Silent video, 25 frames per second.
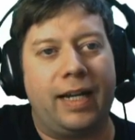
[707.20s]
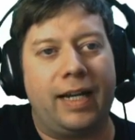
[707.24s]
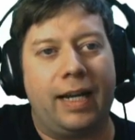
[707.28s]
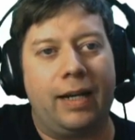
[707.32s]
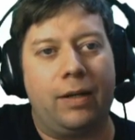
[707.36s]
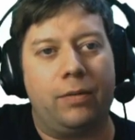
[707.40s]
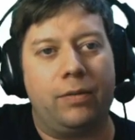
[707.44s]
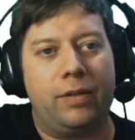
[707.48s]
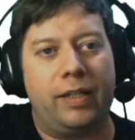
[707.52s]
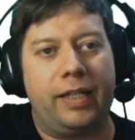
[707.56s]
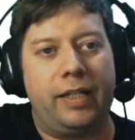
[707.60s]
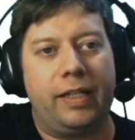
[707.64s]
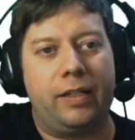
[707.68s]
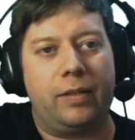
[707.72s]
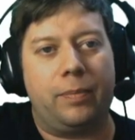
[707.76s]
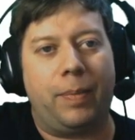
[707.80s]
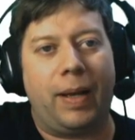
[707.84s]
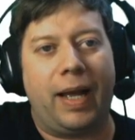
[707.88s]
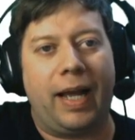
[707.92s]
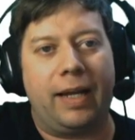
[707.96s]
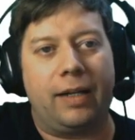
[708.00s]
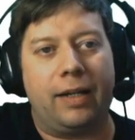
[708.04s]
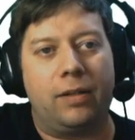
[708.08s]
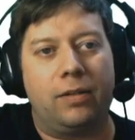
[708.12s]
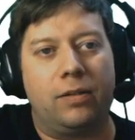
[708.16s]
out these
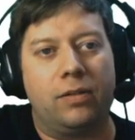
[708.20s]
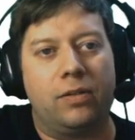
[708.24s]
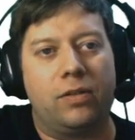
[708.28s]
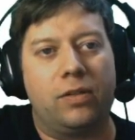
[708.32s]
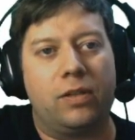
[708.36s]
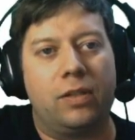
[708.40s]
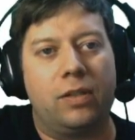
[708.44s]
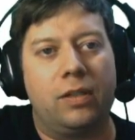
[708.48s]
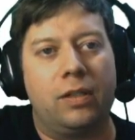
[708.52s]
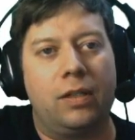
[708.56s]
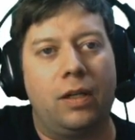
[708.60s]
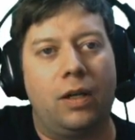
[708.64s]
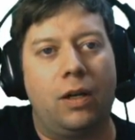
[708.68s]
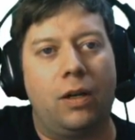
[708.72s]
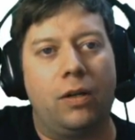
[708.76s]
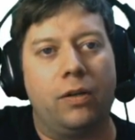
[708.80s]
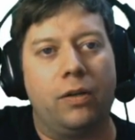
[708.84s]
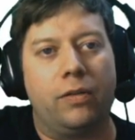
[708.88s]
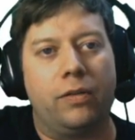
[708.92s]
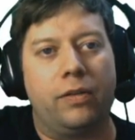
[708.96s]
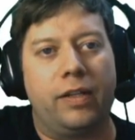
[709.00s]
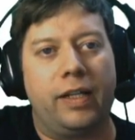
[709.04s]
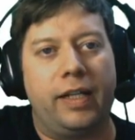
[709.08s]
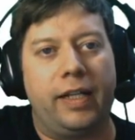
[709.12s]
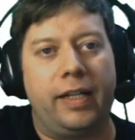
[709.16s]
panels
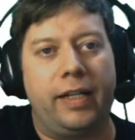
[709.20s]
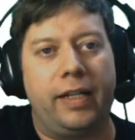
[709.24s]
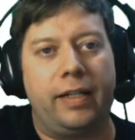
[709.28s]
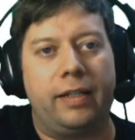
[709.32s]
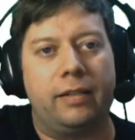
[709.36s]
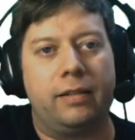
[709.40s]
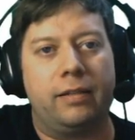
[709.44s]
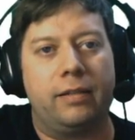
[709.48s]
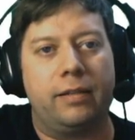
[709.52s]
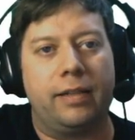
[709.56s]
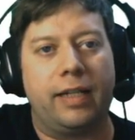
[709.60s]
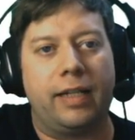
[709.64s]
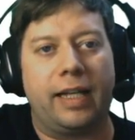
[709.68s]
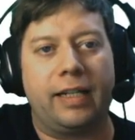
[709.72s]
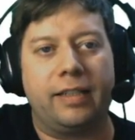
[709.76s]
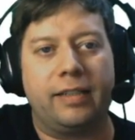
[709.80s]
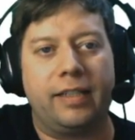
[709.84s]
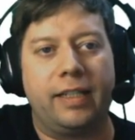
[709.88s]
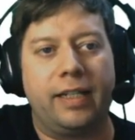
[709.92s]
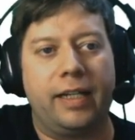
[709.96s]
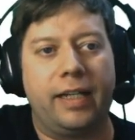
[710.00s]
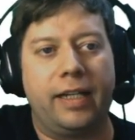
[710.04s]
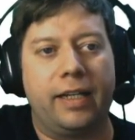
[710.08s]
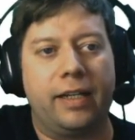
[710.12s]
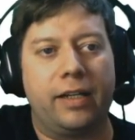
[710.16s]
on the
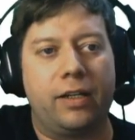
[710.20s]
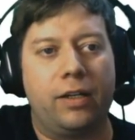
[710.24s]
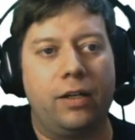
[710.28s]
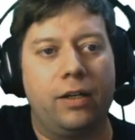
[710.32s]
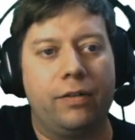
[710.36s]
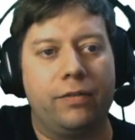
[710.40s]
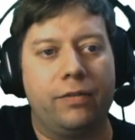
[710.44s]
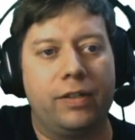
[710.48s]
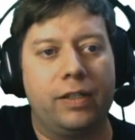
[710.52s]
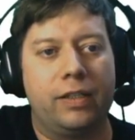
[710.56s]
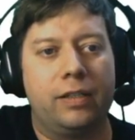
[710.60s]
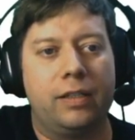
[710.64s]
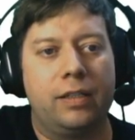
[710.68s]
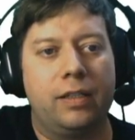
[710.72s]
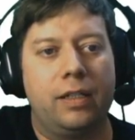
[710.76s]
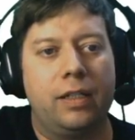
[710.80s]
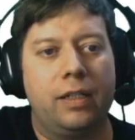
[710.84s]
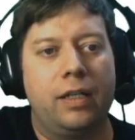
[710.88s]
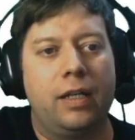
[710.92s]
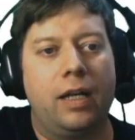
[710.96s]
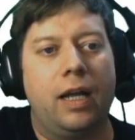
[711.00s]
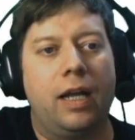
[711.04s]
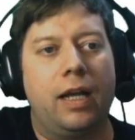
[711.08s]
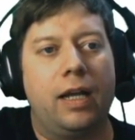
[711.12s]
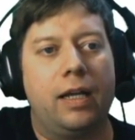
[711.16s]
landing gear cover
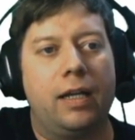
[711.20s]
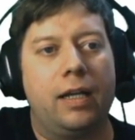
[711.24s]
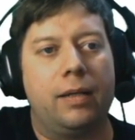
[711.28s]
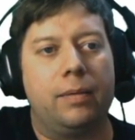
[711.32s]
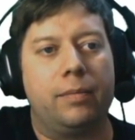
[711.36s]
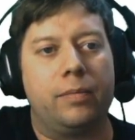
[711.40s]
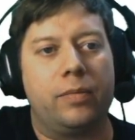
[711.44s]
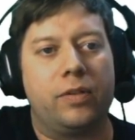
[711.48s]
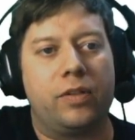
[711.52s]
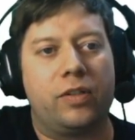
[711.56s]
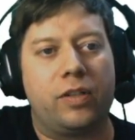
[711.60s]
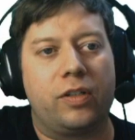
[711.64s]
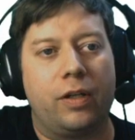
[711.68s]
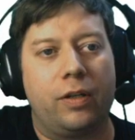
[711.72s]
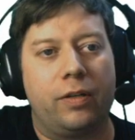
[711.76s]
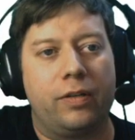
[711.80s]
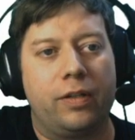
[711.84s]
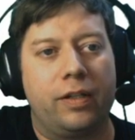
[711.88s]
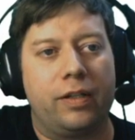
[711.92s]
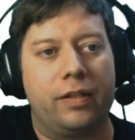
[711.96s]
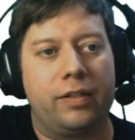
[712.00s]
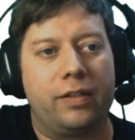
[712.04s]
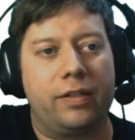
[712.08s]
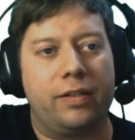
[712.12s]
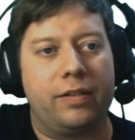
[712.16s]
so
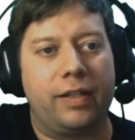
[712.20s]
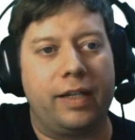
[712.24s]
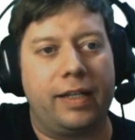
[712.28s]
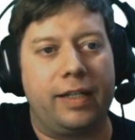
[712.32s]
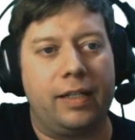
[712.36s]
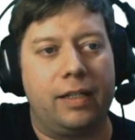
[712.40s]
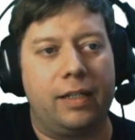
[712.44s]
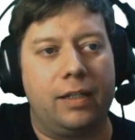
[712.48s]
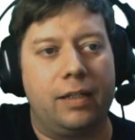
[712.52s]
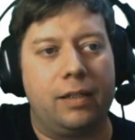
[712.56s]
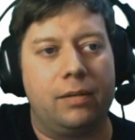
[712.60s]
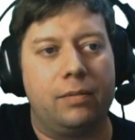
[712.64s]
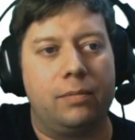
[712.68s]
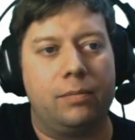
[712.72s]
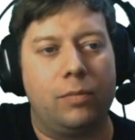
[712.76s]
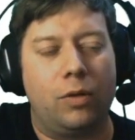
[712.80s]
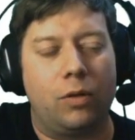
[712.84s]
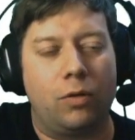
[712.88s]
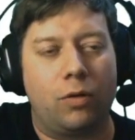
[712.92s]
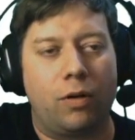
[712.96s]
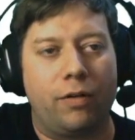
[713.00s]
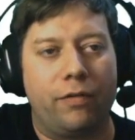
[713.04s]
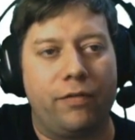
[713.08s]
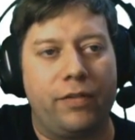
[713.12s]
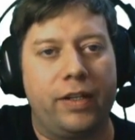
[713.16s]
that they are
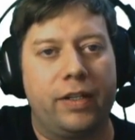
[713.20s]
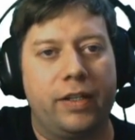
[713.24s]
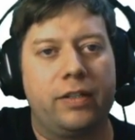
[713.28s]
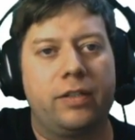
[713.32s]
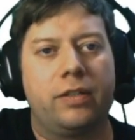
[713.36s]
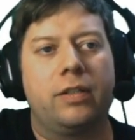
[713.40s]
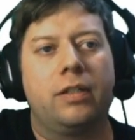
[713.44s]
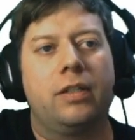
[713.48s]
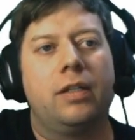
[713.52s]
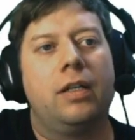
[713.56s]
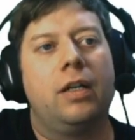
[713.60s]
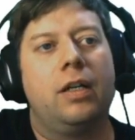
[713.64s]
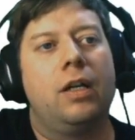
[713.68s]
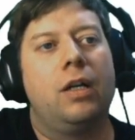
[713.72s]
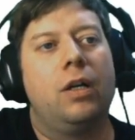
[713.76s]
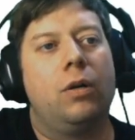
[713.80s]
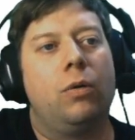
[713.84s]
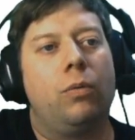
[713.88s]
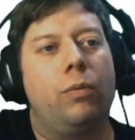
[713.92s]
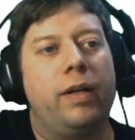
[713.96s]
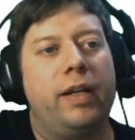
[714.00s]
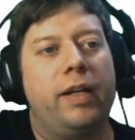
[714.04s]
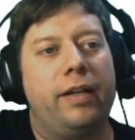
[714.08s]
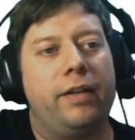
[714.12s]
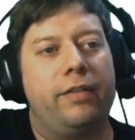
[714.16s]
more obvious.
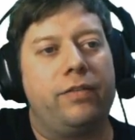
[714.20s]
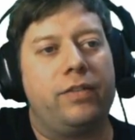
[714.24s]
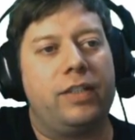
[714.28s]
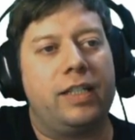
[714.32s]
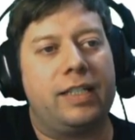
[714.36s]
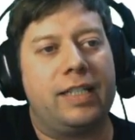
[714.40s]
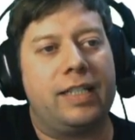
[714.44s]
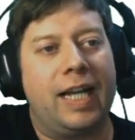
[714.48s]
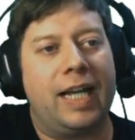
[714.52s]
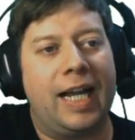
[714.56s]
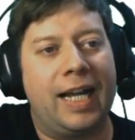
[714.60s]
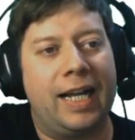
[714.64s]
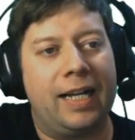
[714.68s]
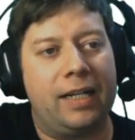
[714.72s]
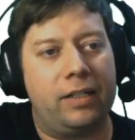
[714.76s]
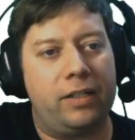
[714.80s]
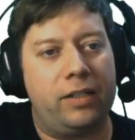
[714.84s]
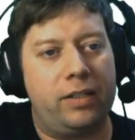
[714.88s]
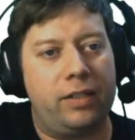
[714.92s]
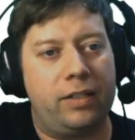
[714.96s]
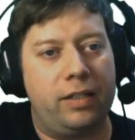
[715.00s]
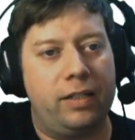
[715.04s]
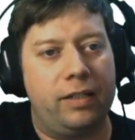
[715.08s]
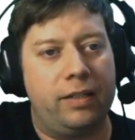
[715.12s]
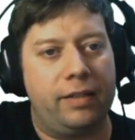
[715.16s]
We've
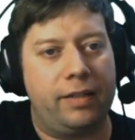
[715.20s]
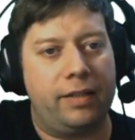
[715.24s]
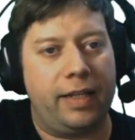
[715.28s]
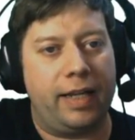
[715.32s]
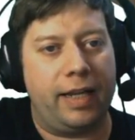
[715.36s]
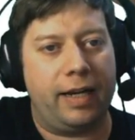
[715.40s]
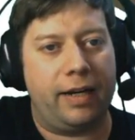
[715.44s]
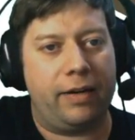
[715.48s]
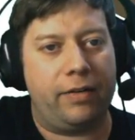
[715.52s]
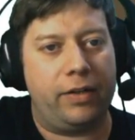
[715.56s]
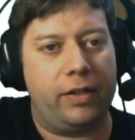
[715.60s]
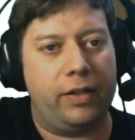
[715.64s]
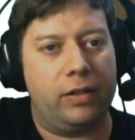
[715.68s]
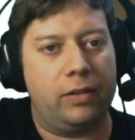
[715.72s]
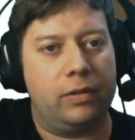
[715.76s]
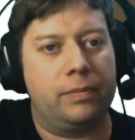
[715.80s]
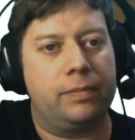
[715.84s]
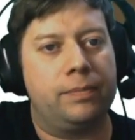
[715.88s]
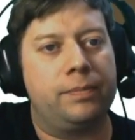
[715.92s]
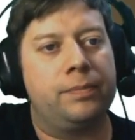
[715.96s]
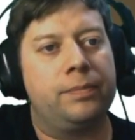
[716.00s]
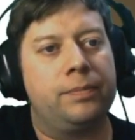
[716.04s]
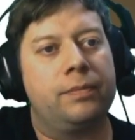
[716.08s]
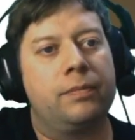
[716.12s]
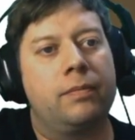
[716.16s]
detached the aerial
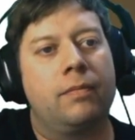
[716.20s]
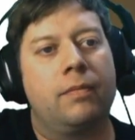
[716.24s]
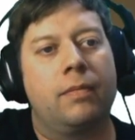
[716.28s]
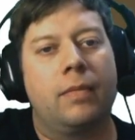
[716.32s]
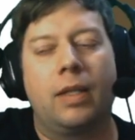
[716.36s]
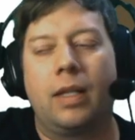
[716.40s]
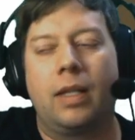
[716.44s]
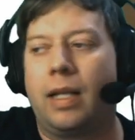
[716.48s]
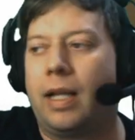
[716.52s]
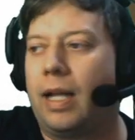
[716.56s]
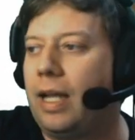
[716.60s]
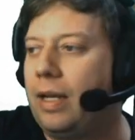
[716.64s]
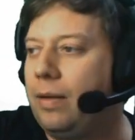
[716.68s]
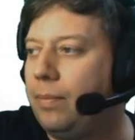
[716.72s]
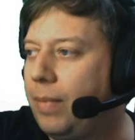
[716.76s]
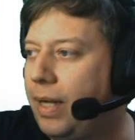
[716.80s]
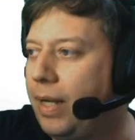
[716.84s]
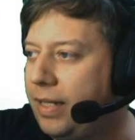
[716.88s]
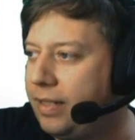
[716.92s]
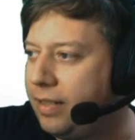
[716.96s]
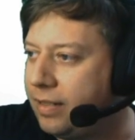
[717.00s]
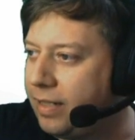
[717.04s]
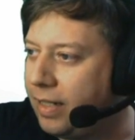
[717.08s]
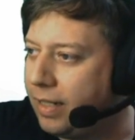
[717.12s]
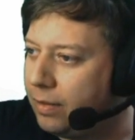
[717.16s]
and
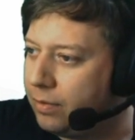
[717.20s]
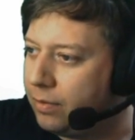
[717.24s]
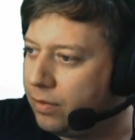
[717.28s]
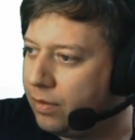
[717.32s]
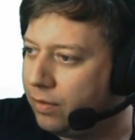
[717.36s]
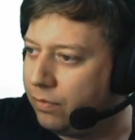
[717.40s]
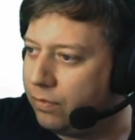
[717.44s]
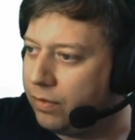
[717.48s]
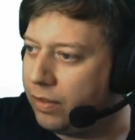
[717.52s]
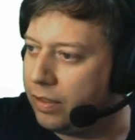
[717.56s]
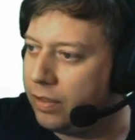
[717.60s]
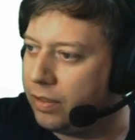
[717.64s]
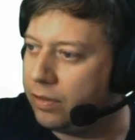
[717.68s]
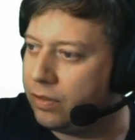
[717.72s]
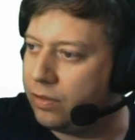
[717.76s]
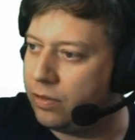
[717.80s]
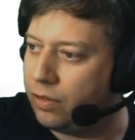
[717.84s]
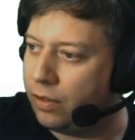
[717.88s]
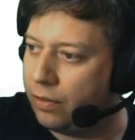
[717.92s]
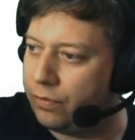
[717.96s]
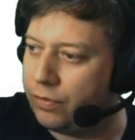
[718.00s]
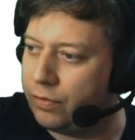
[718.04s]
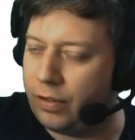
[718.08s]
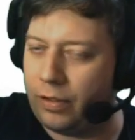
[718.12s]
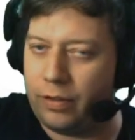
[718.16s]
made it out of the
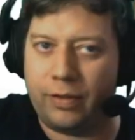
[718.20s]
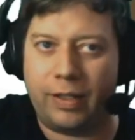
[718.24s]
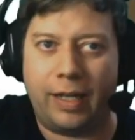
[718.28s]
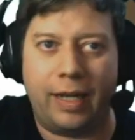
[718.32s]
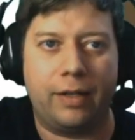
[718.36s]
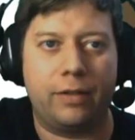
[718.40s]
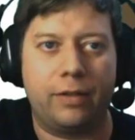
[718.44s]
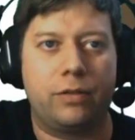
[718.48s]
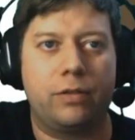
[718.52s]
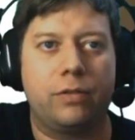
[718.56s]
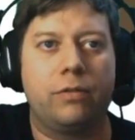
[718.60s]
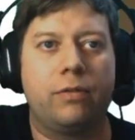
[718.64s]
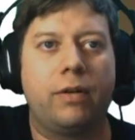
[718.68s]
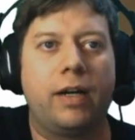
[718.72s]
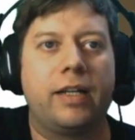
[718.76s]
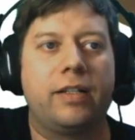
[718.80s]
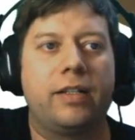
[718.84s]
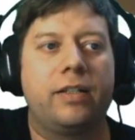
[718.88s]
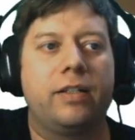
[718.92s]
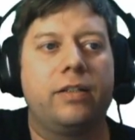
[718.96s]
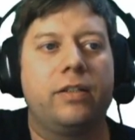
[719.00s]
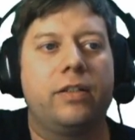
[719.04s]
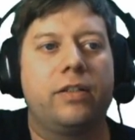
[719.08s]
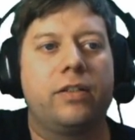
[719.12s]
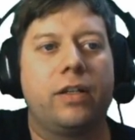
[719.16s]
Tough 2000
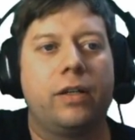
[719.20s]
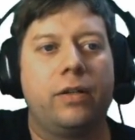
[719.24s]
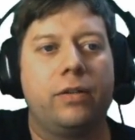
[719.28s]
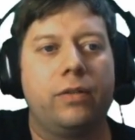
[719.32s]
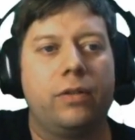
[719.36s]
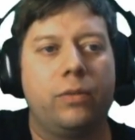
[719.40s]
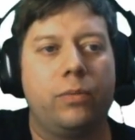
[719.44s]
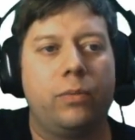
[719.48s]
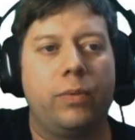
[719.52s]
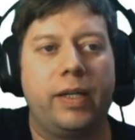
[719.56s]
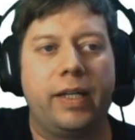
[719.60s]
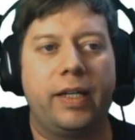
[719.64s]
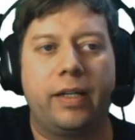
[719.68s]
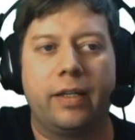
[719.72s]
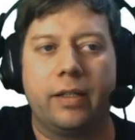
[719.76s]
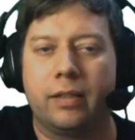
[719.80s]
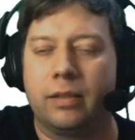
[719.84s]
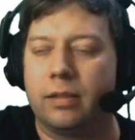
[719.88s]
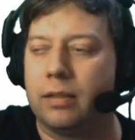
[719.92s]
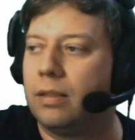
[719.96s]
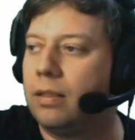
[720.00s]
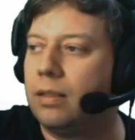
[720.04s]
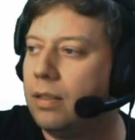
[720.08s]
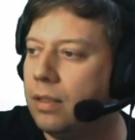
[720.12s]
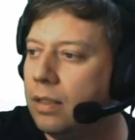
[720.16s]
resin so that we
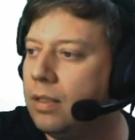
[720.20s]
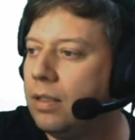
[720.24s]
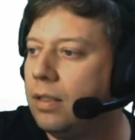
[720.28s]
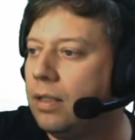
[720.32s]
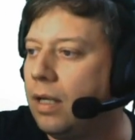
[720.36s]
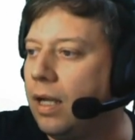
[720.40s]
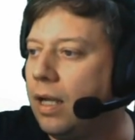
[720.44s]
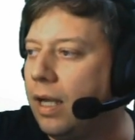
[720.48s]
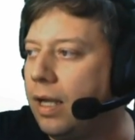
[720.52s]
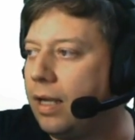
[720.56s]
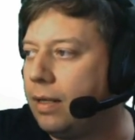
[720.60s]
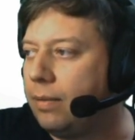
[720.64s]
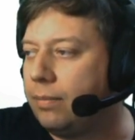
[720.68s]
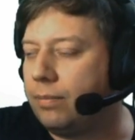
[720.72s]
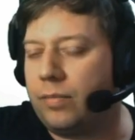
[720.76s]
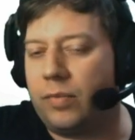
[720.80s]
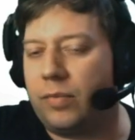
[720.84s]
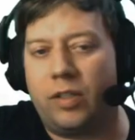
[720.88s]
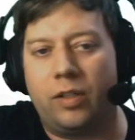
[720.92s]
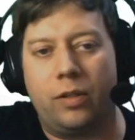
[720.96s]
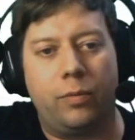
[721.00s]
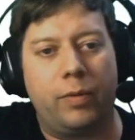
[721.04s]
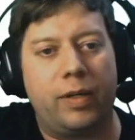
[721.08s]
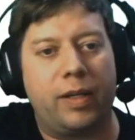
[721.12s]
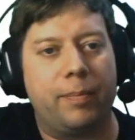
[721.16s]
can
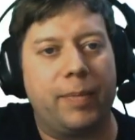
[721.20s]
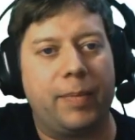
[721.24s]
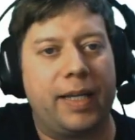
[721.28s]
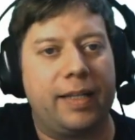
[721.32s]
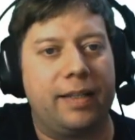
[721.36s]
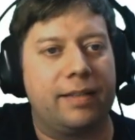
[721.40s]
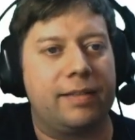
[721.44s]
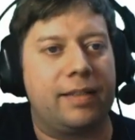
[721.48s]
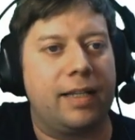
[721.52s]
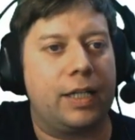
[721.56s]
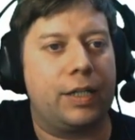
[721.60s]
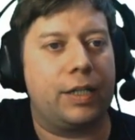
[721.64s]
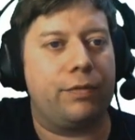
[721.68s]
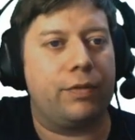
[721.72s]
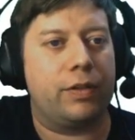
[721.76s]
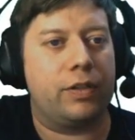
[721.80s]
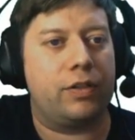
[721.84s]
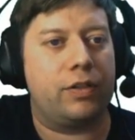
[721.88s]
make that out of a